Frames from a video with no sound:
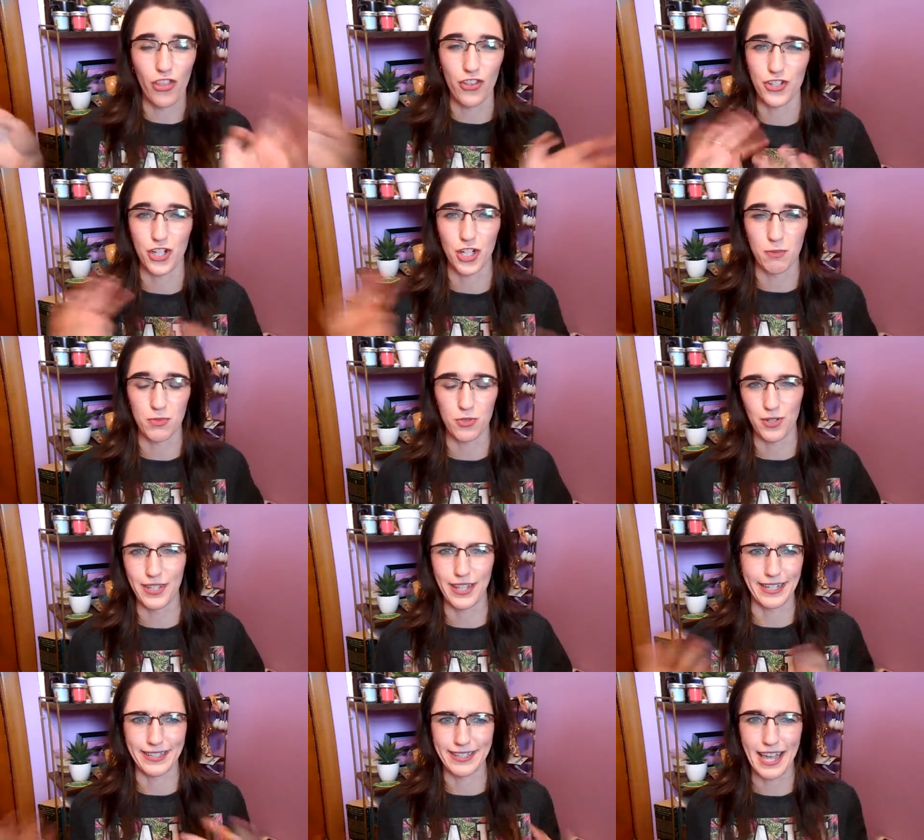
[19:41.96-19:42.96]
the terms are,
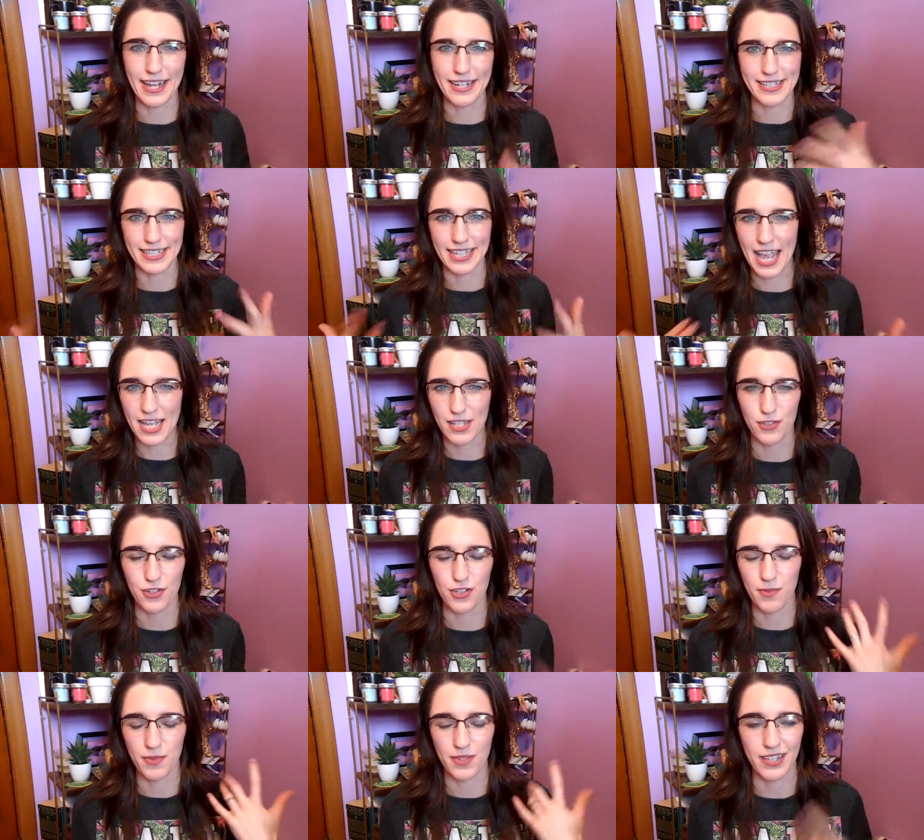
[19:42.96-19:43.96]
like a lactic acid or
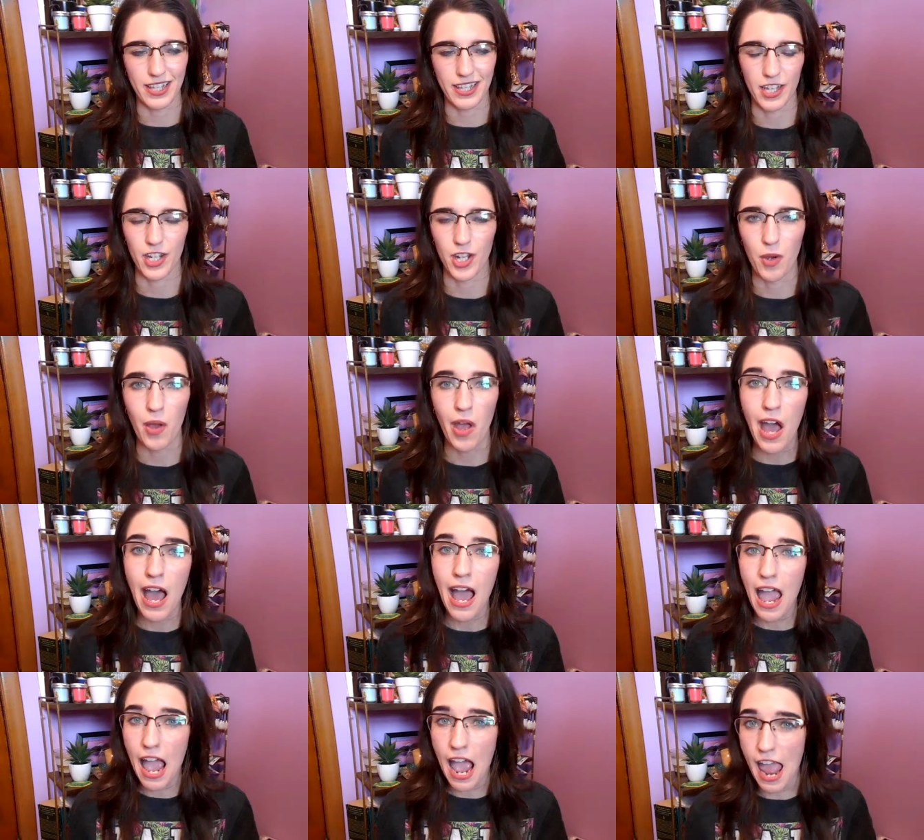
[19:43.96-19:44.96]
something. Like I know
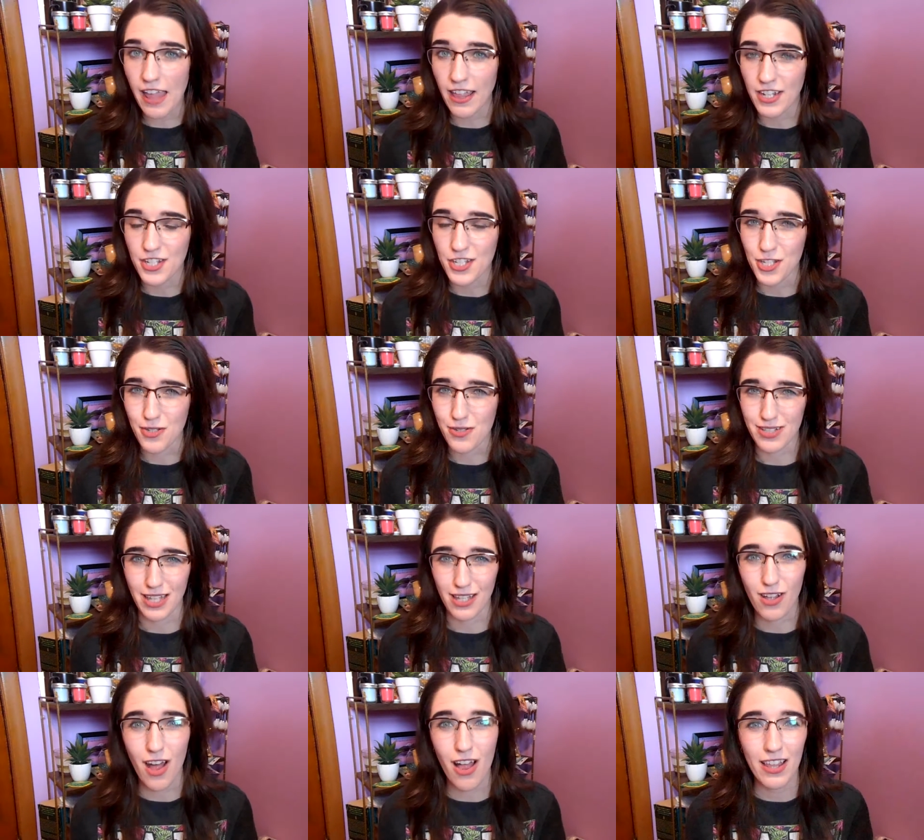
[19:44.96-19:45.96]
I like to use
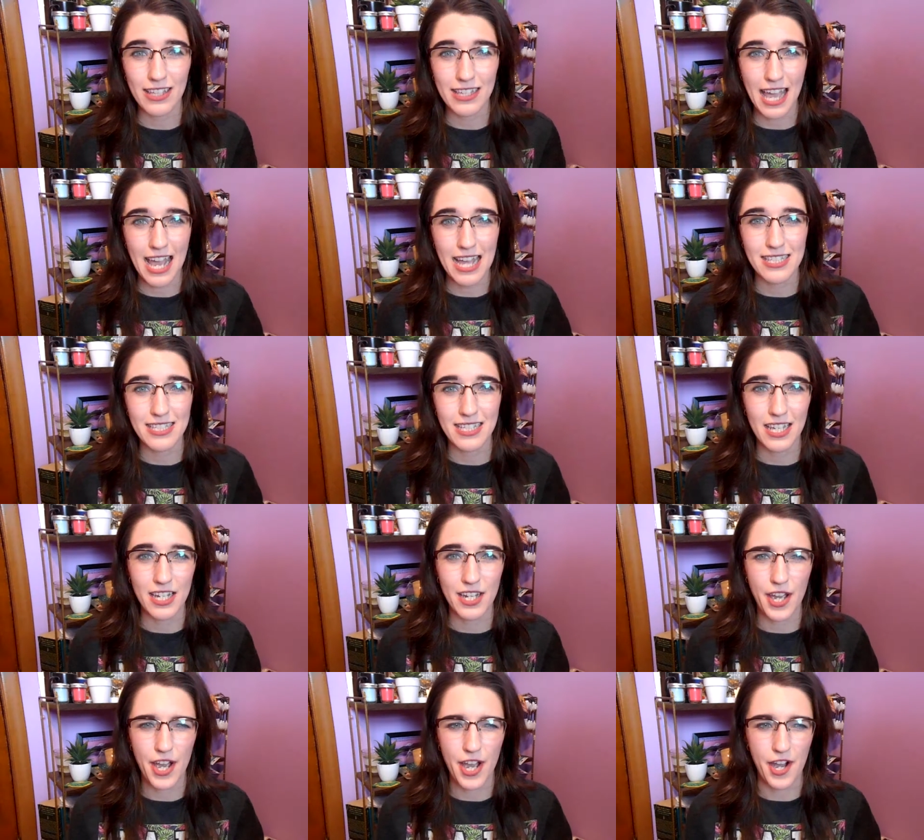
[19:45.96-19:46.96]
glycolic acid.
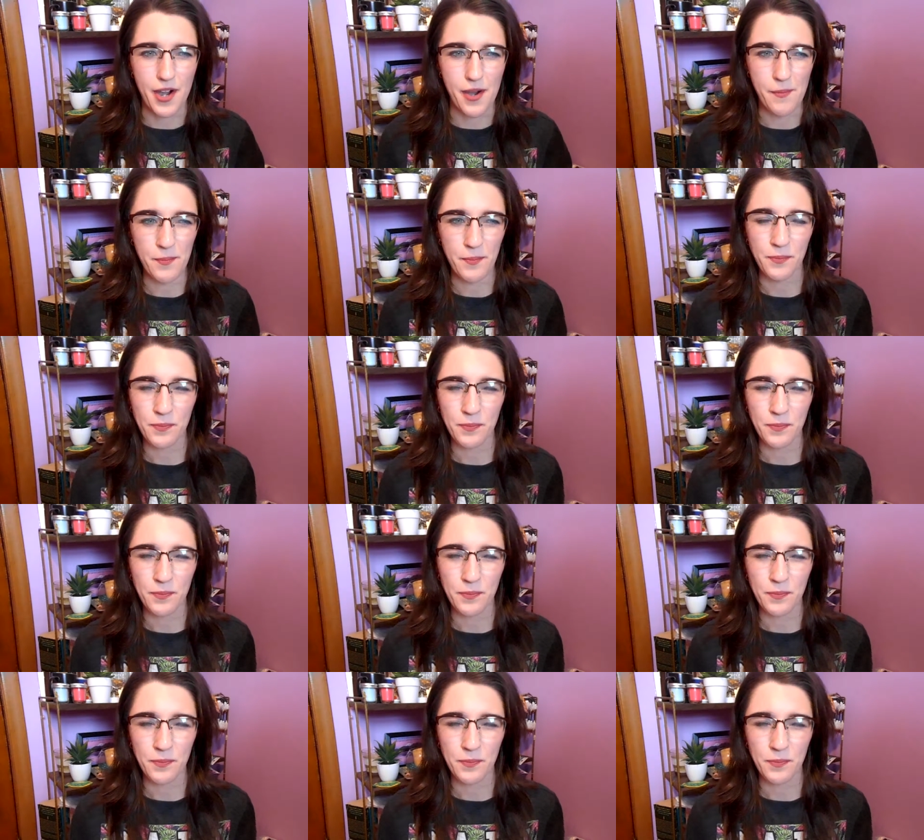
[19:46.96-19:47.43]
Um,